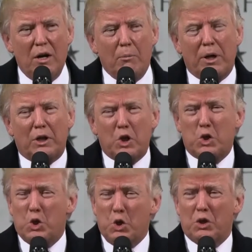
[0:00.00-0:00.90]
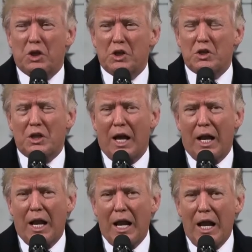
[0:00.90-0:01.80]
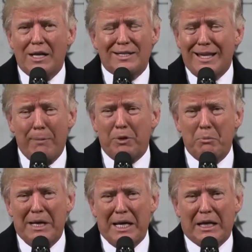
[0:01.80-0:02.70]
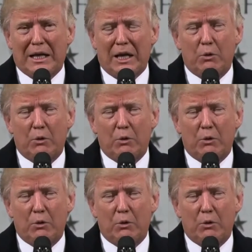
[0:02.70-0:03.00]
But the truth is that it stopped immediately.